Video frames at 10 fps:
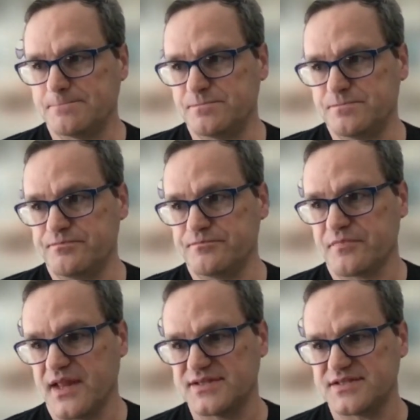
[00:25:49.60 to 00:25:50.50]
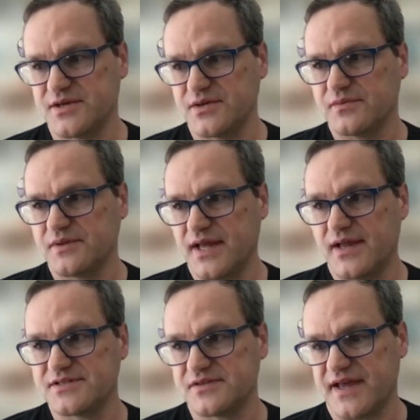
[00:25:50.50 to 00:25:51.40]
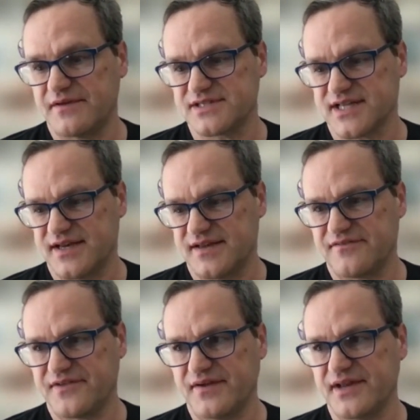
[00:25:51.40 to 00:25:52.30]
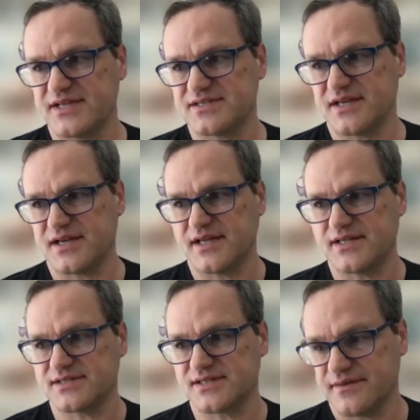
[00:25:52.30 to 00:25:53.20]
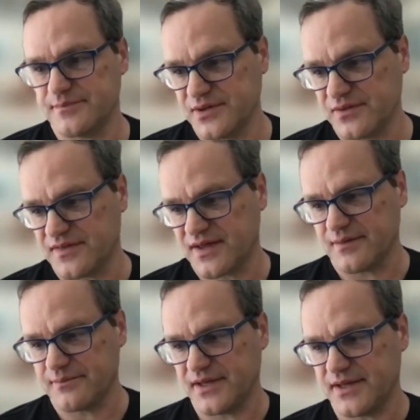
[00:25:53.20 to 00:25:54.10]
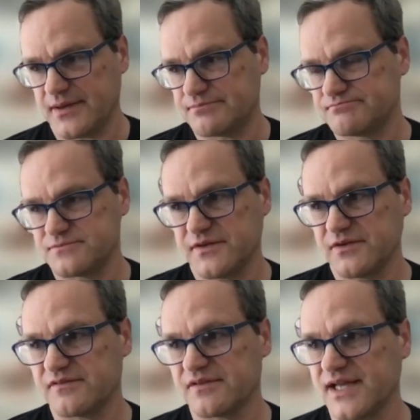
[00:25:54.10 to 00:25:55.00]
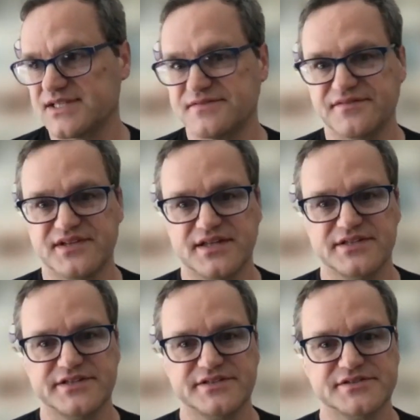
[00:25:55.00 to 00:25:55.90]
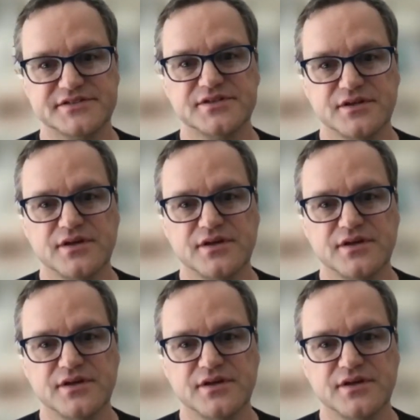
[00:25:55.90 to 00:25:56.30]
And so, yeah, so that was kind of the foundation, and I just kind of built the company up really over the last 15 years.